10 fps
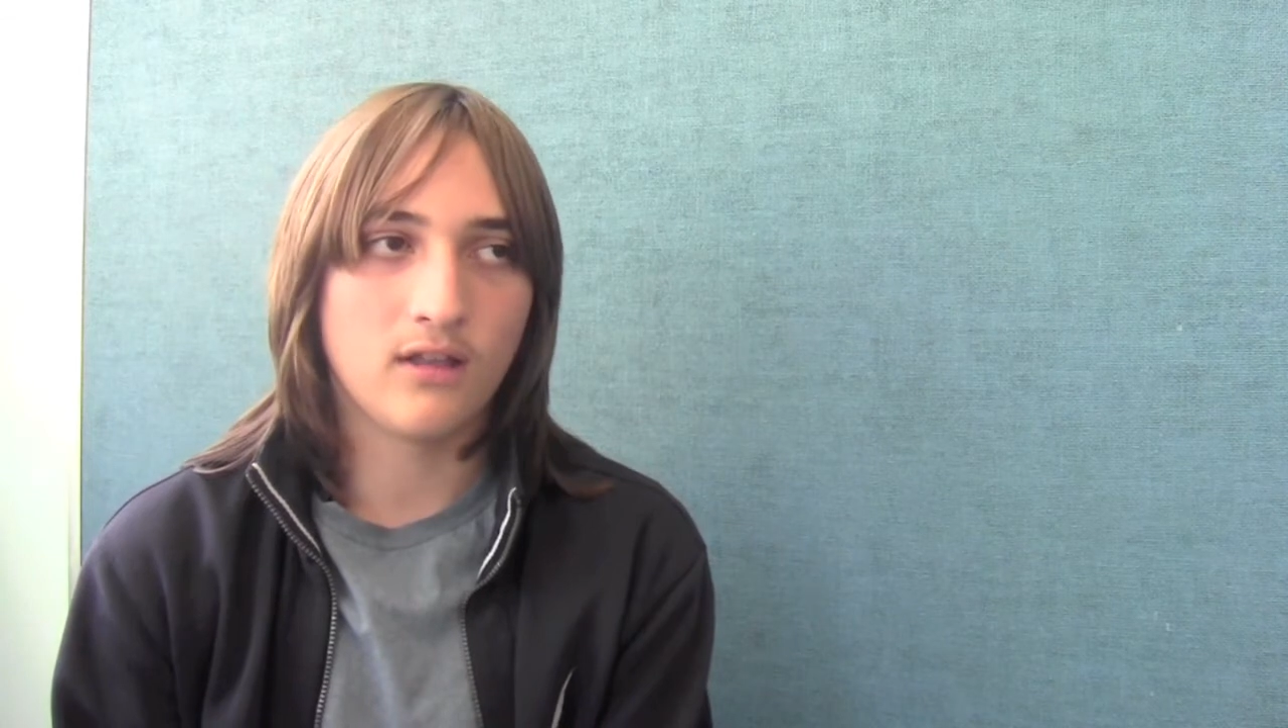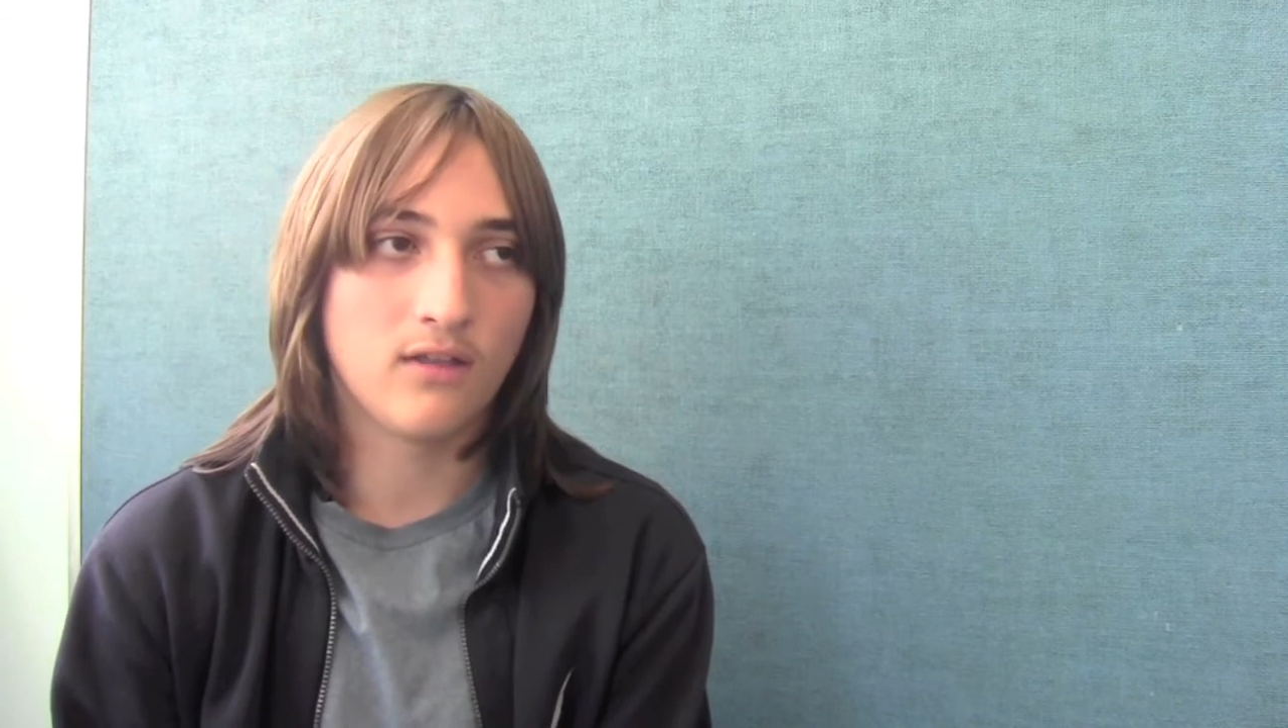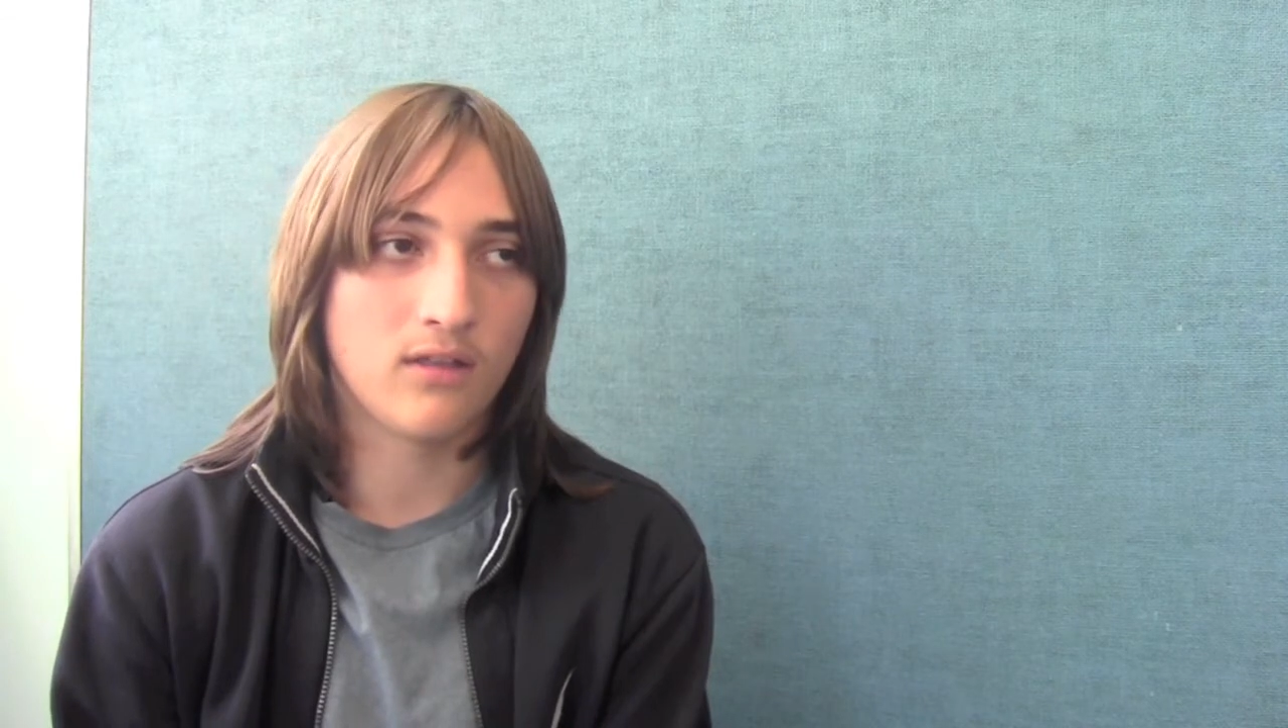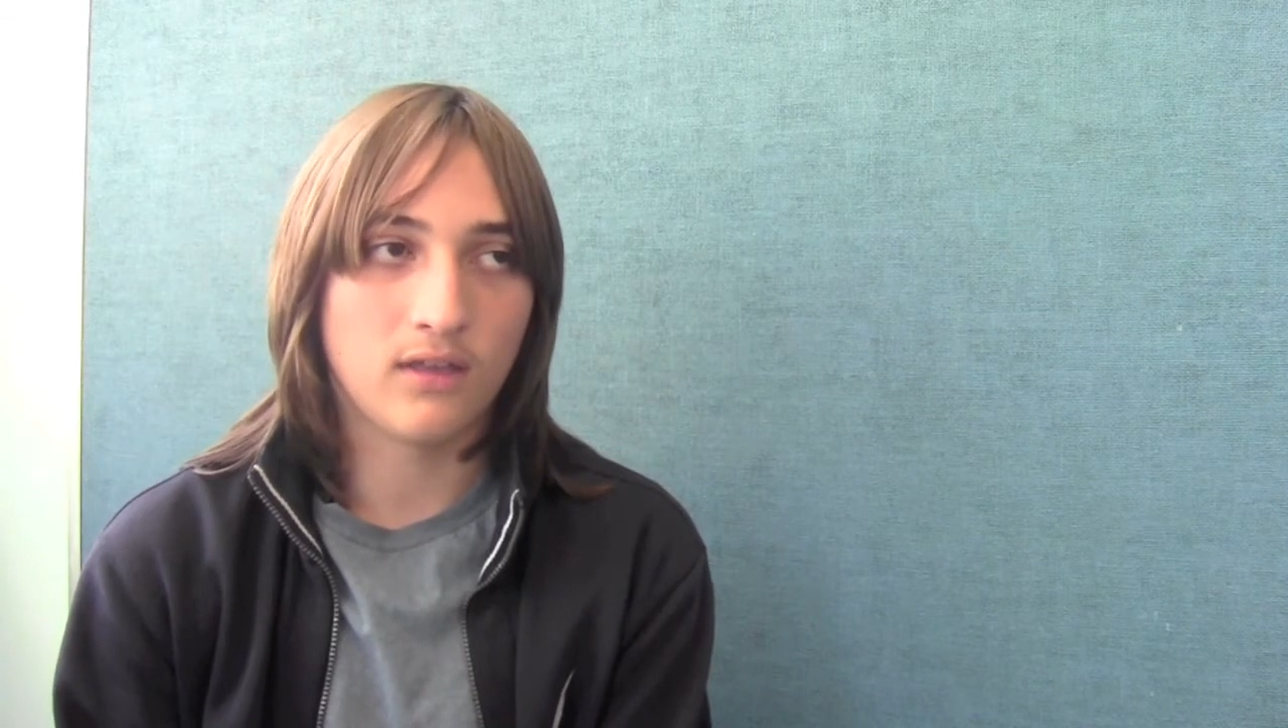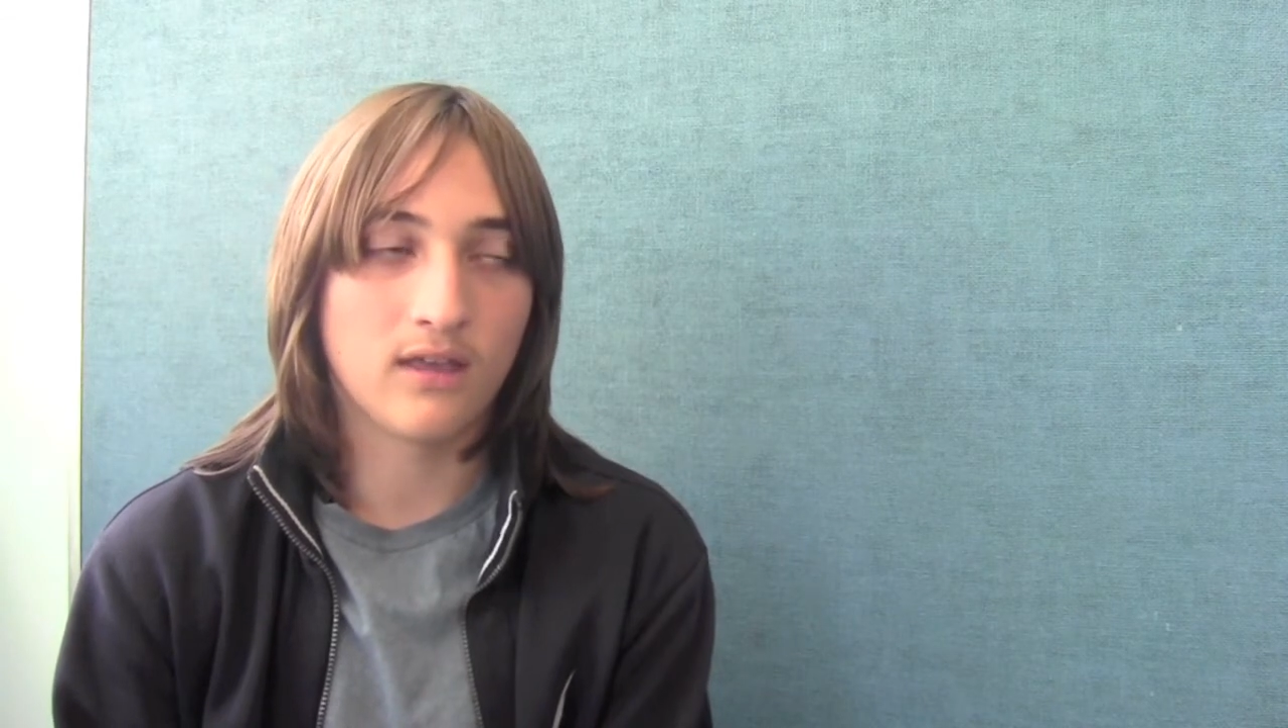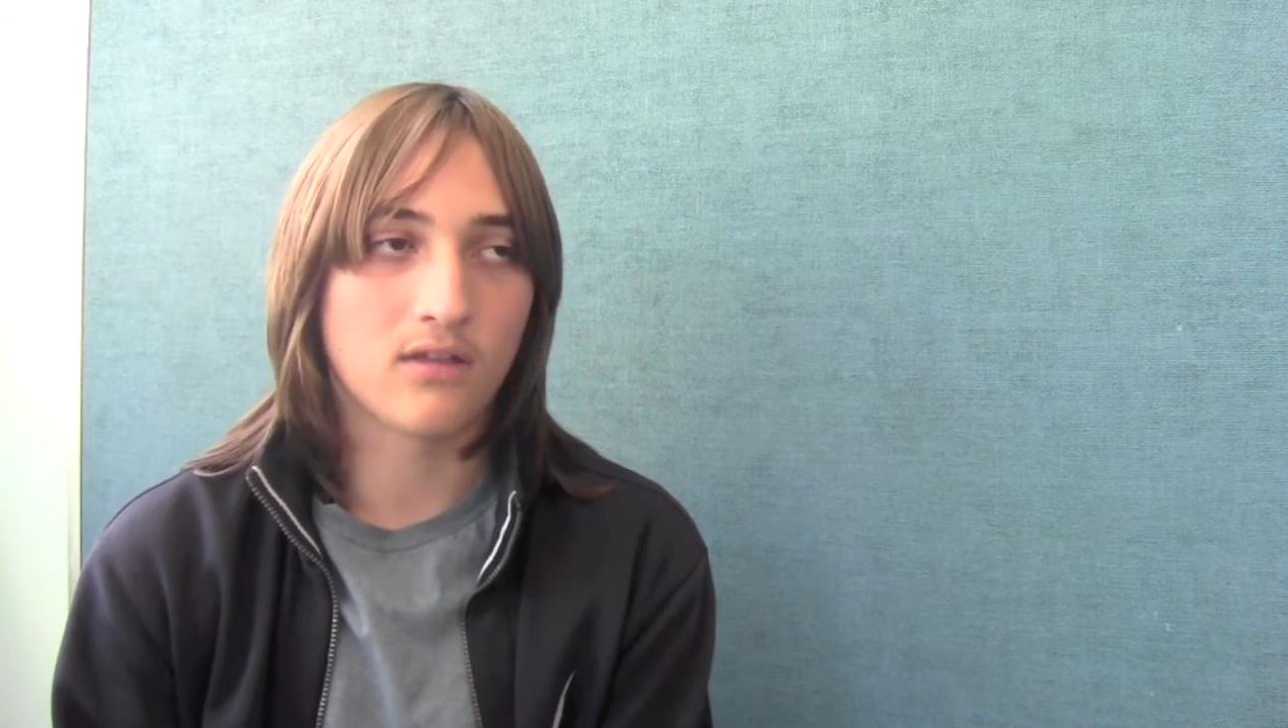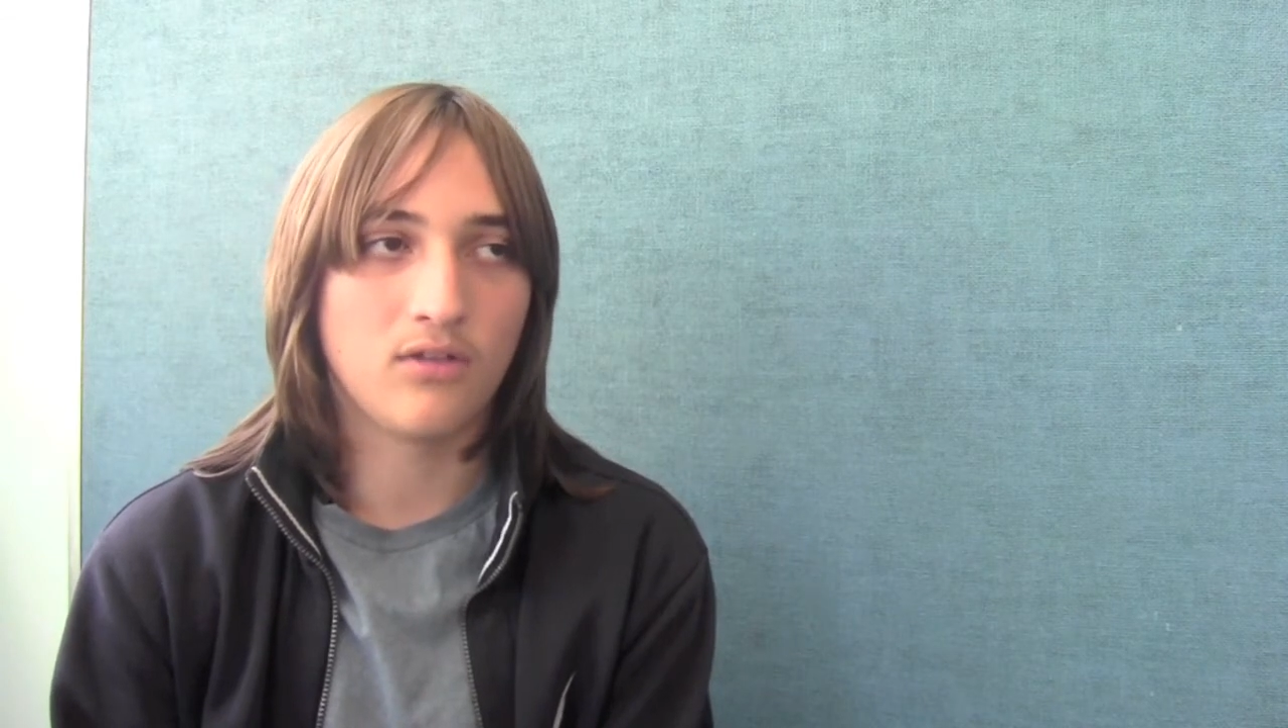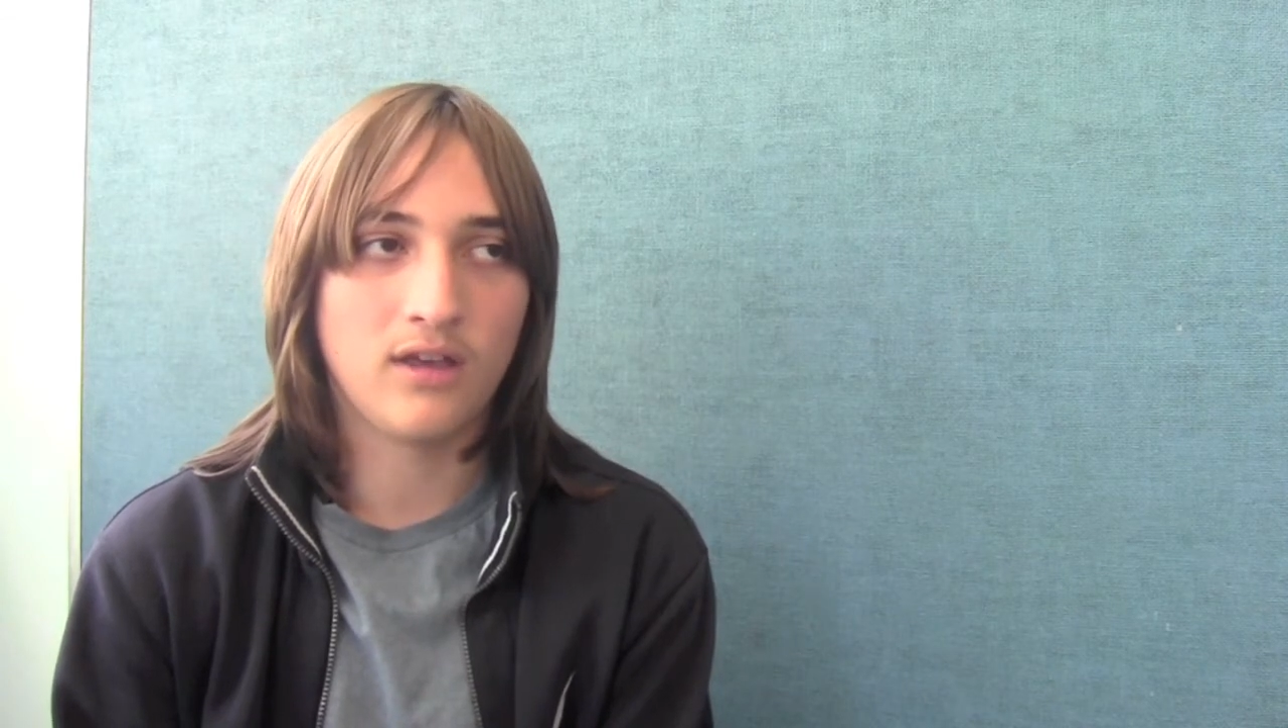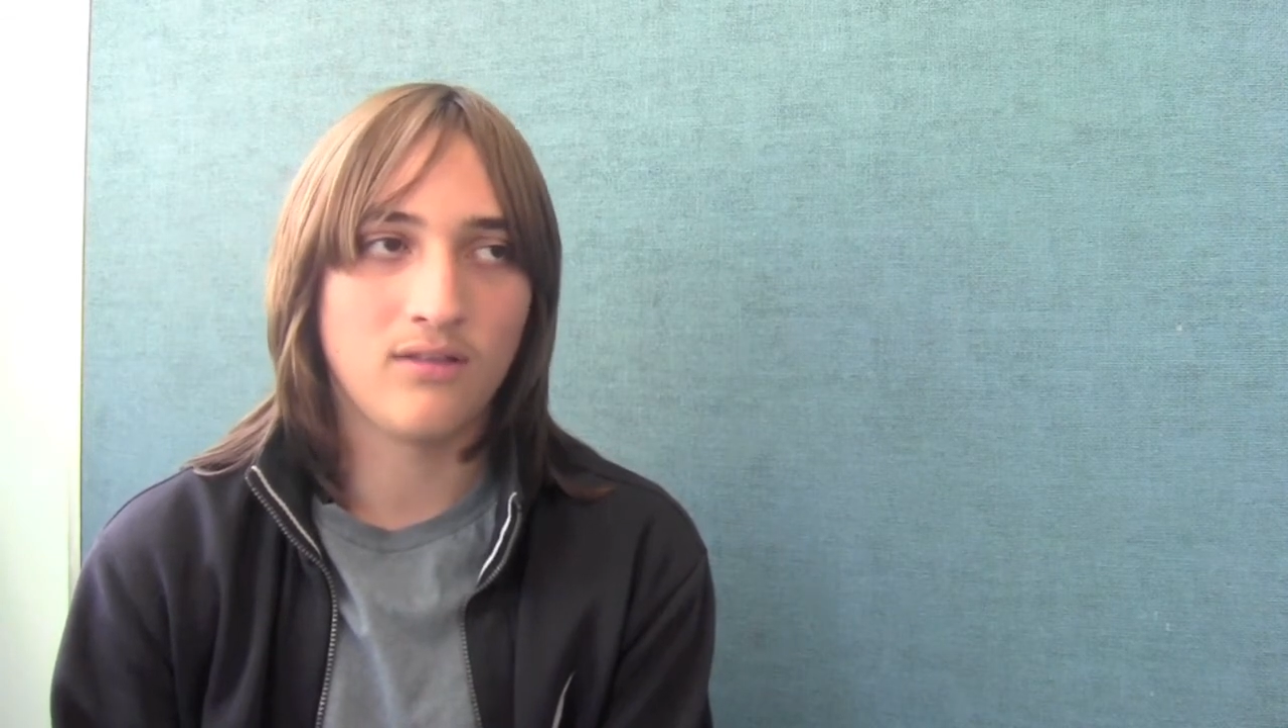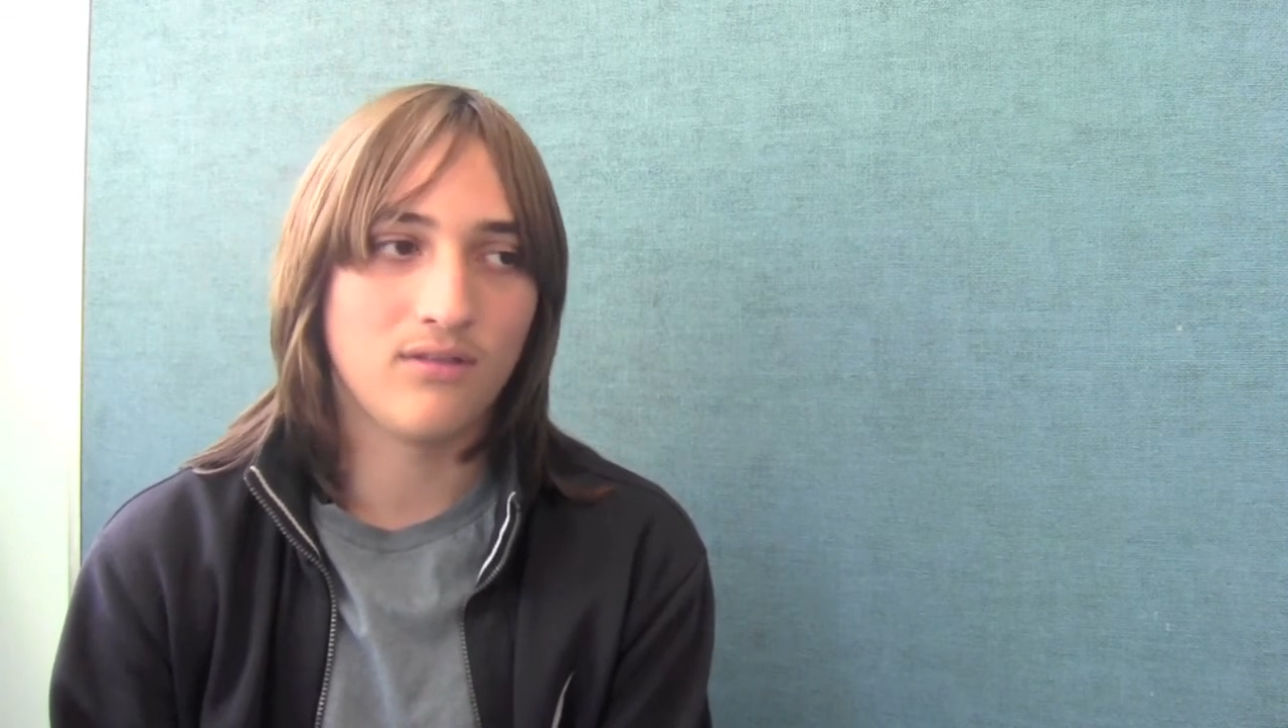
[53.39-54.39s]
and doesn't
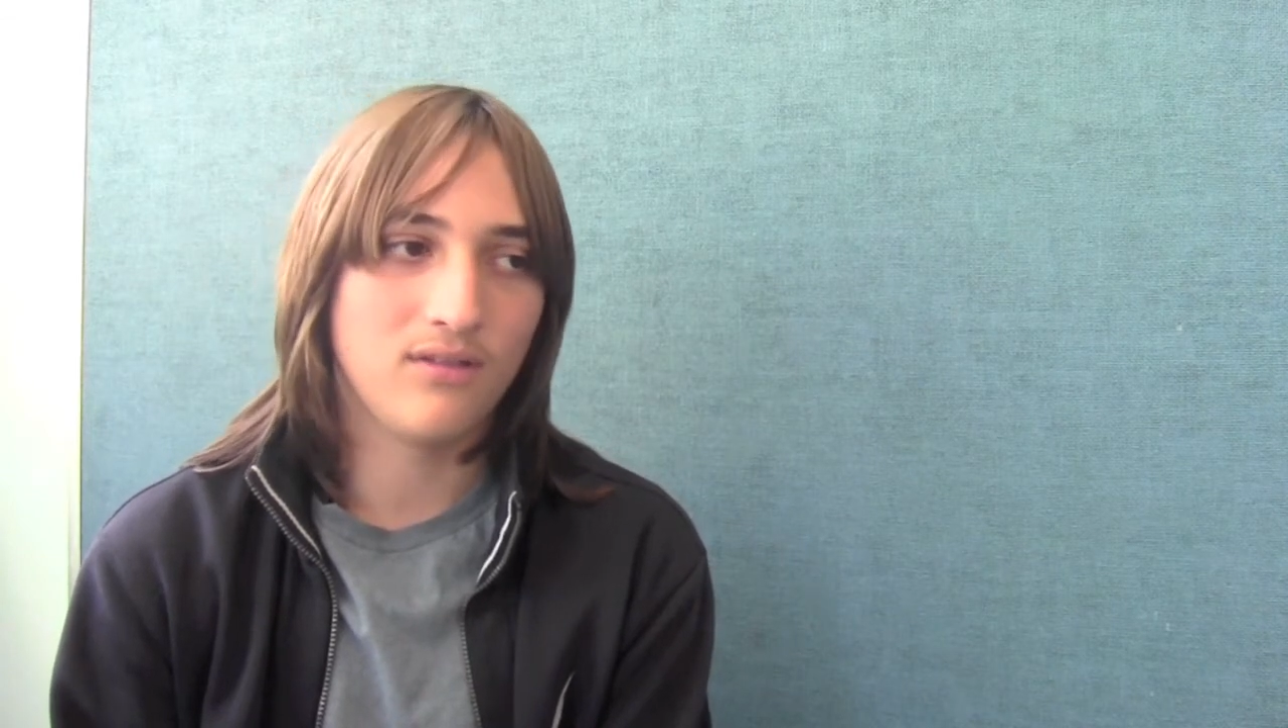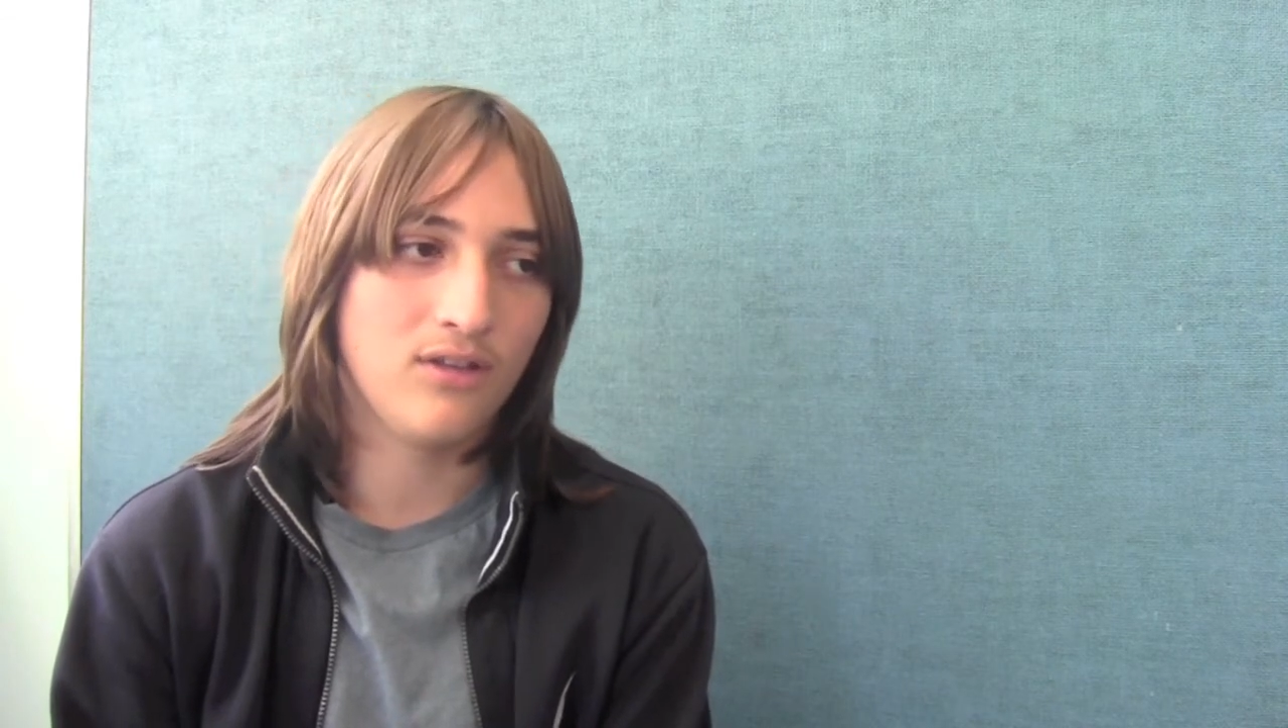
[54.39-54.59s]
escalate,